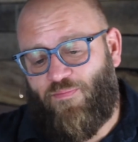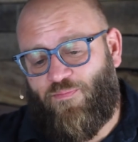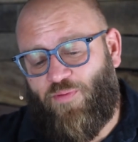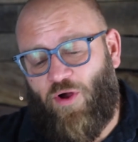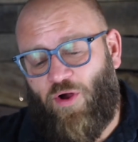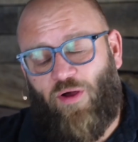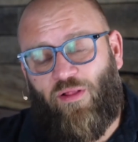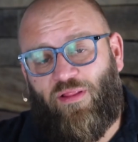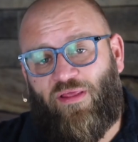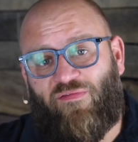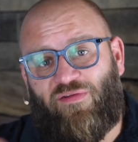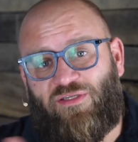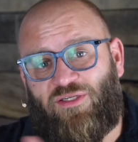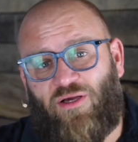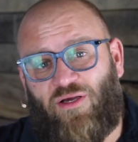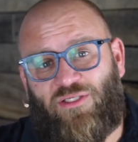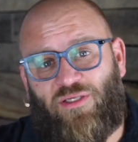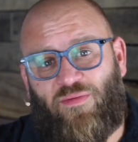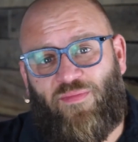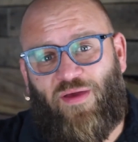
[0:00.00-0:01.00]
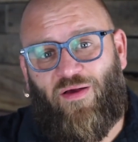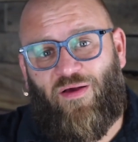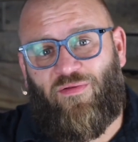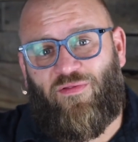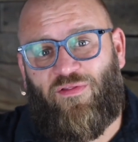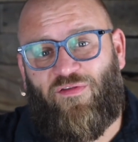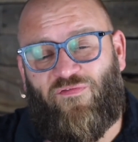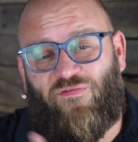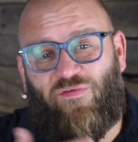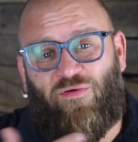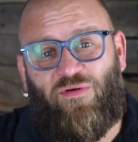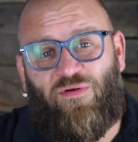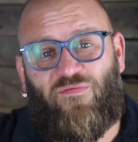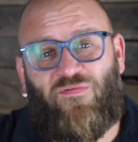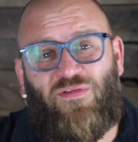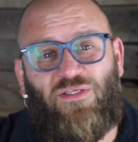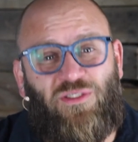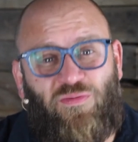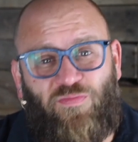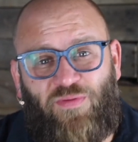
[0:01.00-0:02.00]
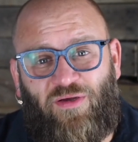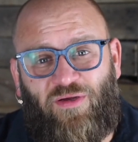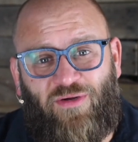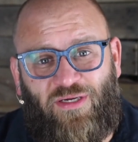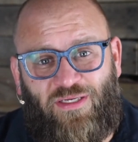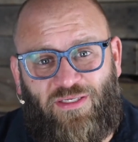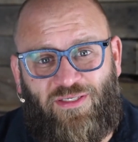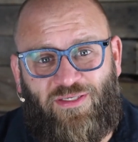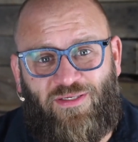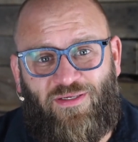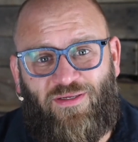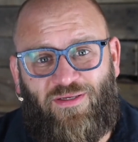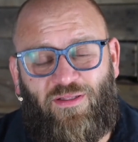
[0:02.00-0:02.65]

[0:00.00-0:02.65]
Paul even talks about the fruit of the Spirit: